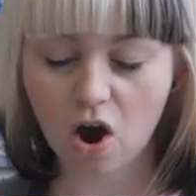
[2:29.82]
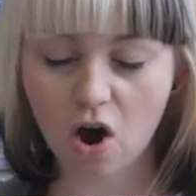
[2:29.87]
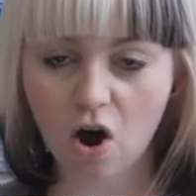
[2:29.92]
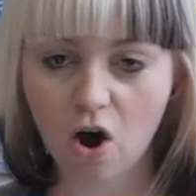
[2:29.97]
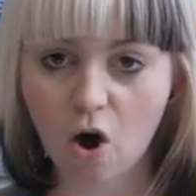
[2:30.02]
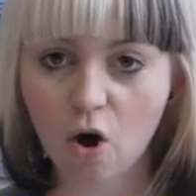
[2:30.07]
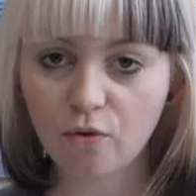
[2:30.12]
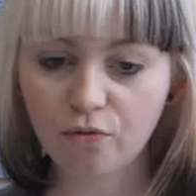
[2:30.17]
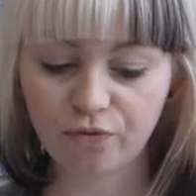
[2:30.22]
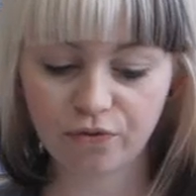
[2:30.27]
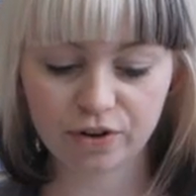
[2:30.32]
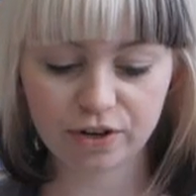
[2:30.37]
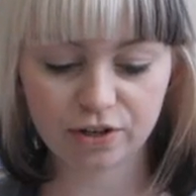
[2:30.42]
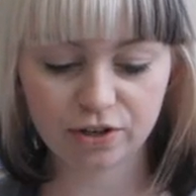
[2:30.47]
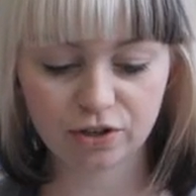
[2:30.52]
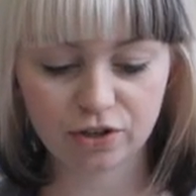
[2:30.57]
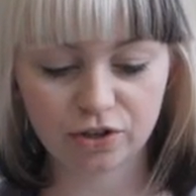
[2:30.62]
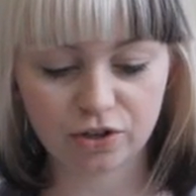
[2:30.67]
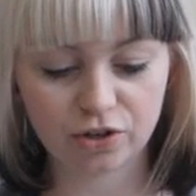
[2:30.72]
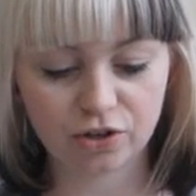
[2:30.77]

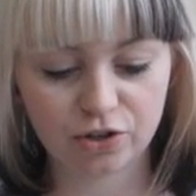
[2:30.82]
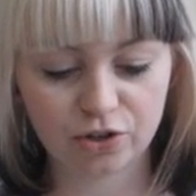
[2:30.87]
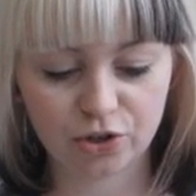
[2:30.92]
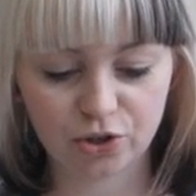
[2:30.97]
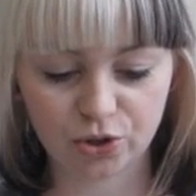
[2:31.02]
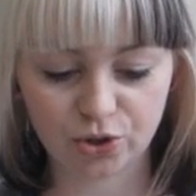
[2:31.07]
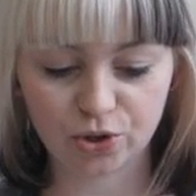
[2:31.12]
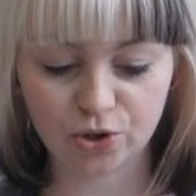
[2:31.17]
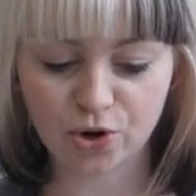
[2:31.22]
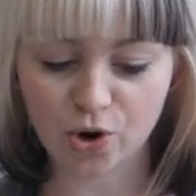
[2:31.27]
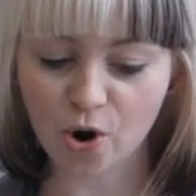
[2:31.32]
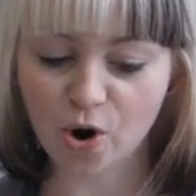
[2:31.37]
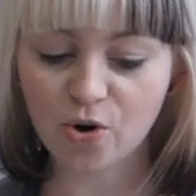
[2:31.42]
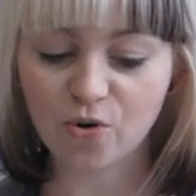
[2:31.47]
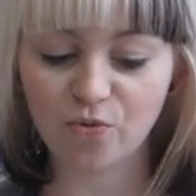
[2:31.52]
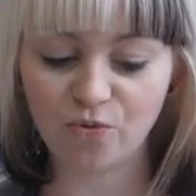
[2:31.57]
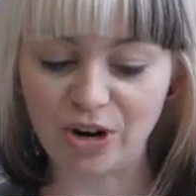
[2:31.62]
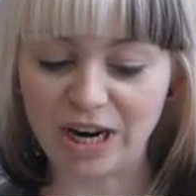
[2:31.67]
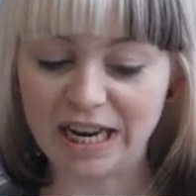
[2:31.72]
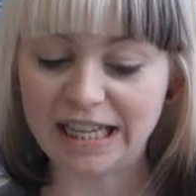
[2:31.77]
often do
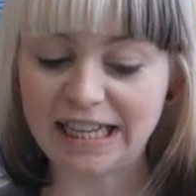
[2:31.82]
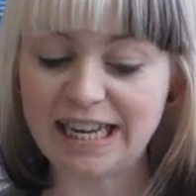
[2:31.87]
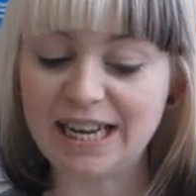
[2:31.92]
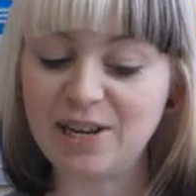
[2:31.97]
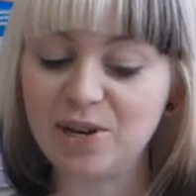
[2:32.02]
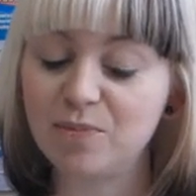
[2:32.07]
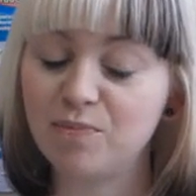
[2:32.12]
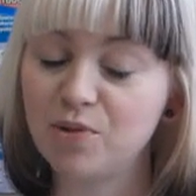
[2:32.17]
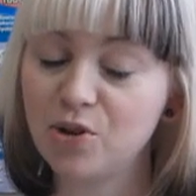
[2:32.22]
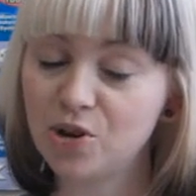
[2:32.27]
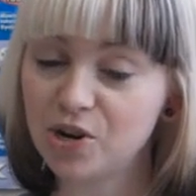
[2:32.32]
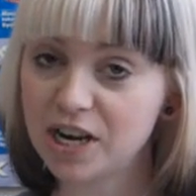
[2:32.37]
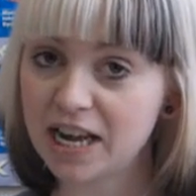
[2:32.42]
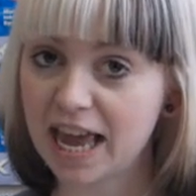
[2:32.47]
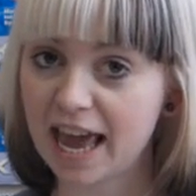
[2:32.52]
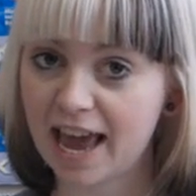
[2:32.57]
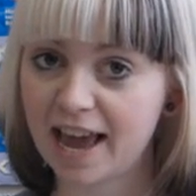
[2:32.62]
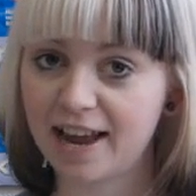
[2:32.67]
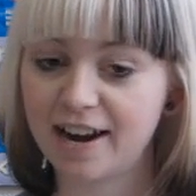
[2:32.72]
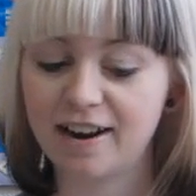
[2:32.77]
not really
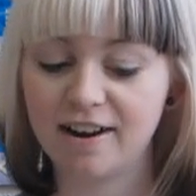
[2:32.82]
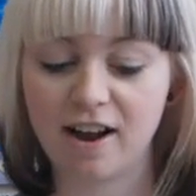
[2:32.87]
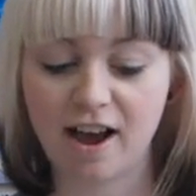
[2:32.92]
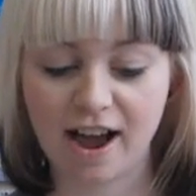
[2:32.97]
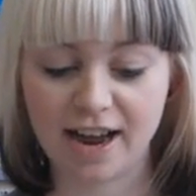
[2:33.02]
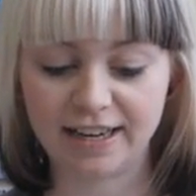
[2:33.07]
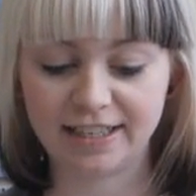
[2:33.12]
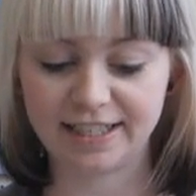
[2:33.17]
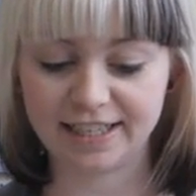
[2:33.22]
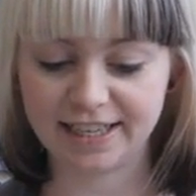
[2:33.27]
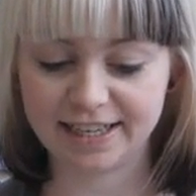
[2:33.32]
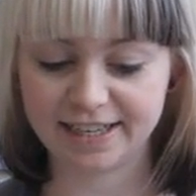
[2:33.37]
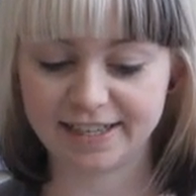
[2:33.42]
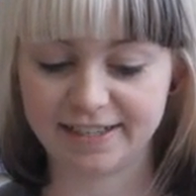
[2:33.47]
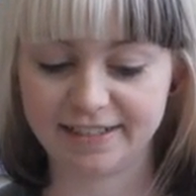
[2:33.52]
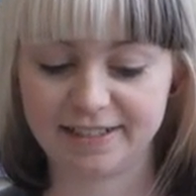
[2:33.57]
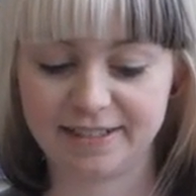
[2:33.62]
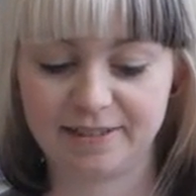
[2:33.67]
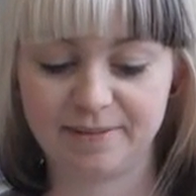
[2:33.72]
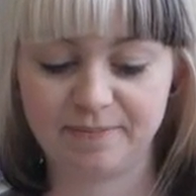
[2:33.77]
communicate
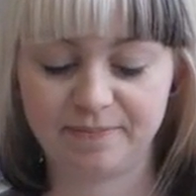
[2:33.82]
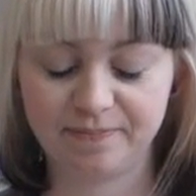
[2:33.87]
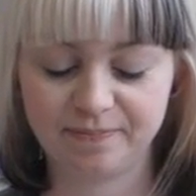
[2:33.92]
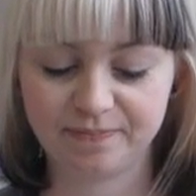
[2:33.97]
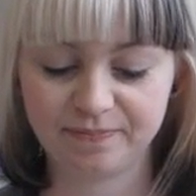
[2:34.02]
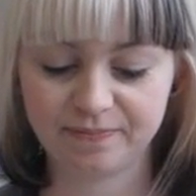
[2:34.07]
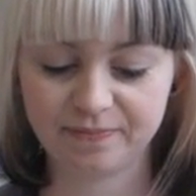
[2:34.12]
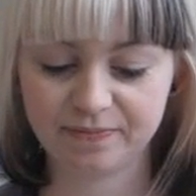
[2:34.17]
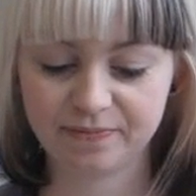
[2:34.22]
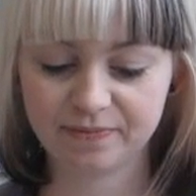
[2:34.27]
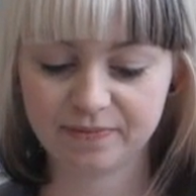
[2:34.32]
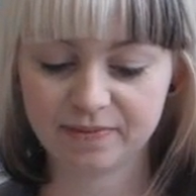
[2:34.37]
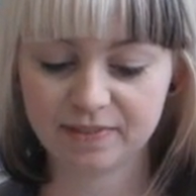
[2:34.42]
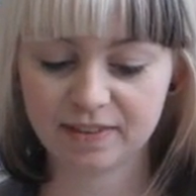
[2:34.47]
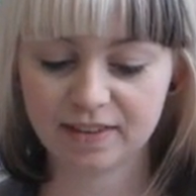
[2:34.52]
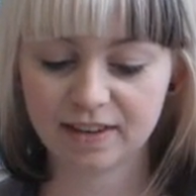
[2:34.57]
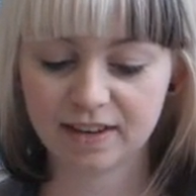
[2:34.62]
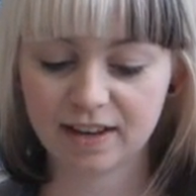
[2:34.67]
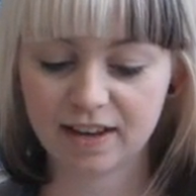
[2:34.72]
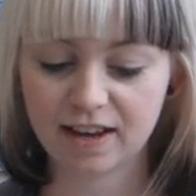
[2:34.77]
ideas.
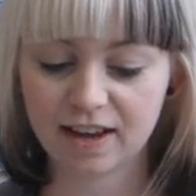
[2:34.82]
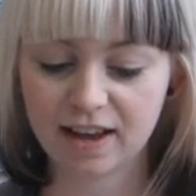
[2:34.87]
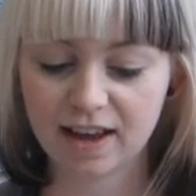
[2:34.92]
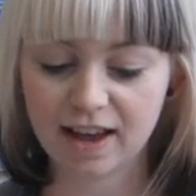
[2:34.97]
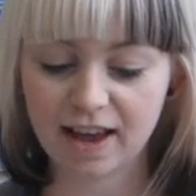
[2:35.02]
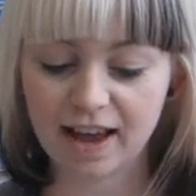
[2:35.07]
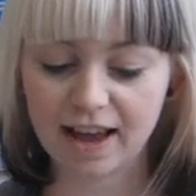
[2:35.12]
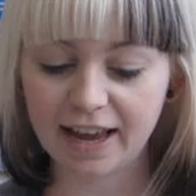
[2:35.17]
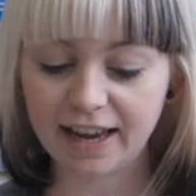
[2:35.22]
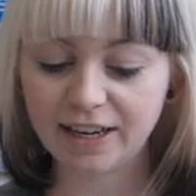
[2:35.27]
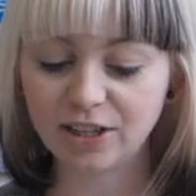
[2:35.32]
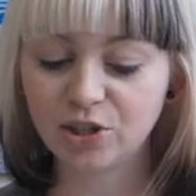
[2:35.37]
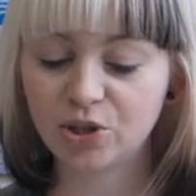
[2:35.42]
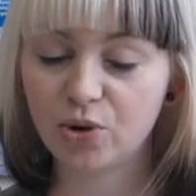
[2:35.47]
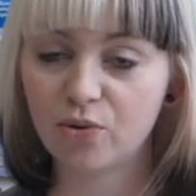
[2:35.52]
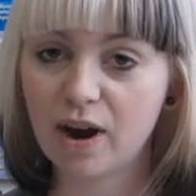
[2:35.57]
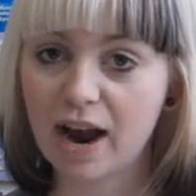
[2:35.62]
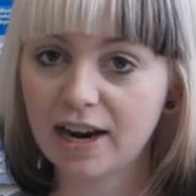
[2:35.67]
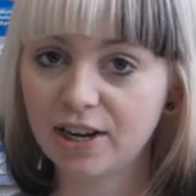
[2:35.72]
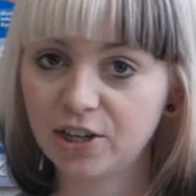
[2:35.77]

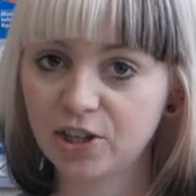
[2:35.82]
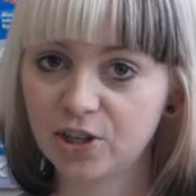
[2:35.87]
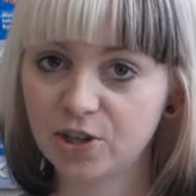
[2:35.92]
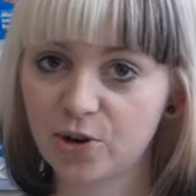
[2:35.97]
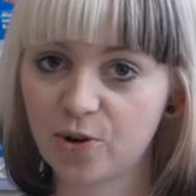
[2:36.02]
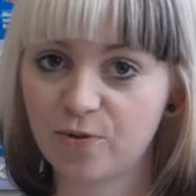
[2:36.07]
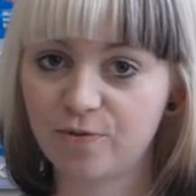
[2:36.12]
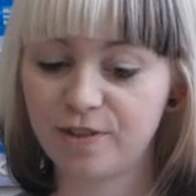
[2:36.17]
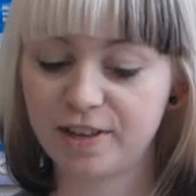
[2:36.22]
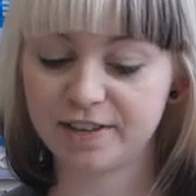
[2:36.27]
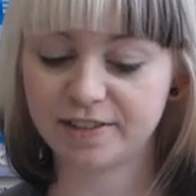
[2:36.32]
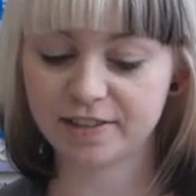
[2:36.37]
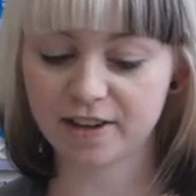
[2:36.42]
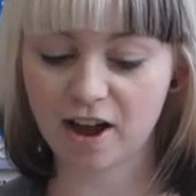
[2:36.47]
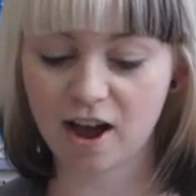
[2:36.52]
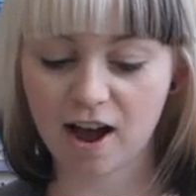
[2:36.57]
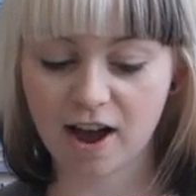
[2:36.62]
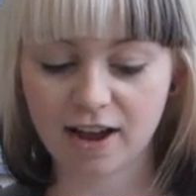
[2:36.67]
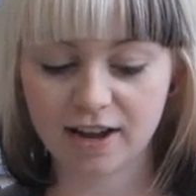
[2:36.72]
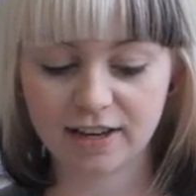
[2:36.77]
Interaction of this
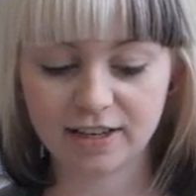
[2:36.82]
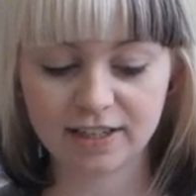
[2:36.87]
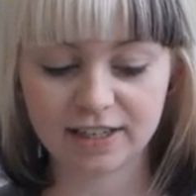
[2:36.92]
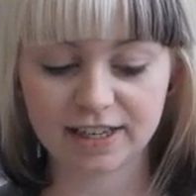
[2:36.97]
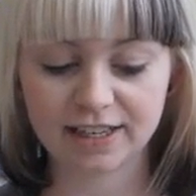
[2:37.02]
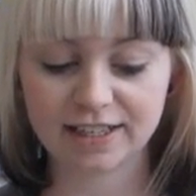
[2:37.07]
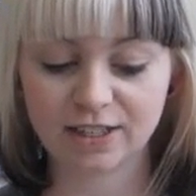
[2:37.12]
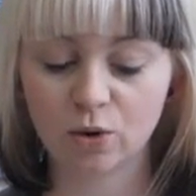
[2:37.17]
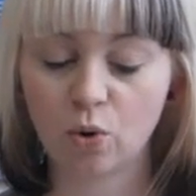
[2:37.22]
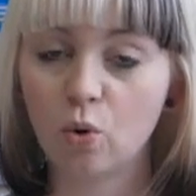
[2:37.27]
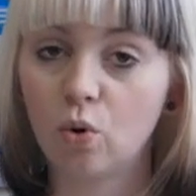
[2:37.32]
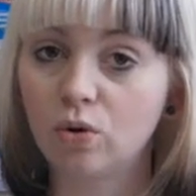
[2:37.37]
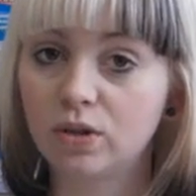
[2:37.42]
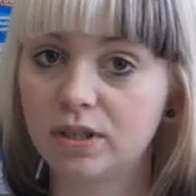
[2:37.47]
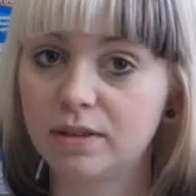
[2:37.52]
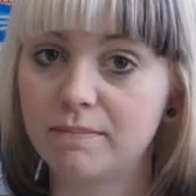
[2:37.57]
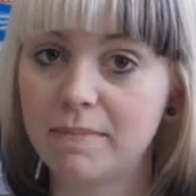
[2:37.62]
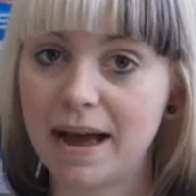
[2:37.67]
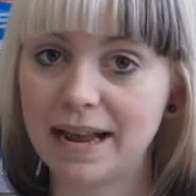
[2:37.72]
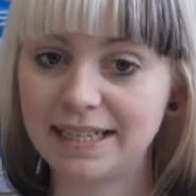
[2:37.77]
kind is
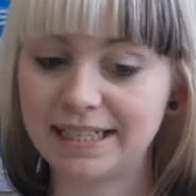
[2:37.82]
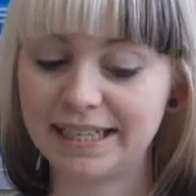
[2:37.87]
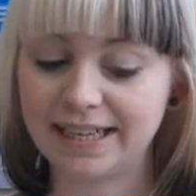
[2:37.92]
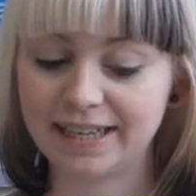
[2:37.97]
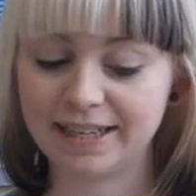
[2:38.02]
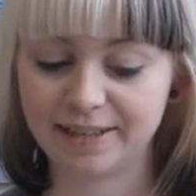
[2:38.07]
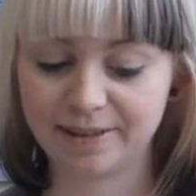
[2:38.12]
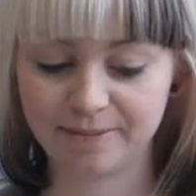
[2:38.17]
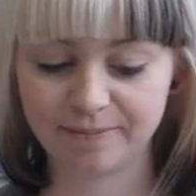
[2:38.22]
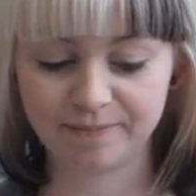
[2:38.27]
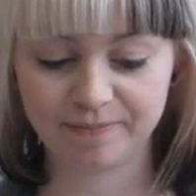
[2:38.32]
automatic.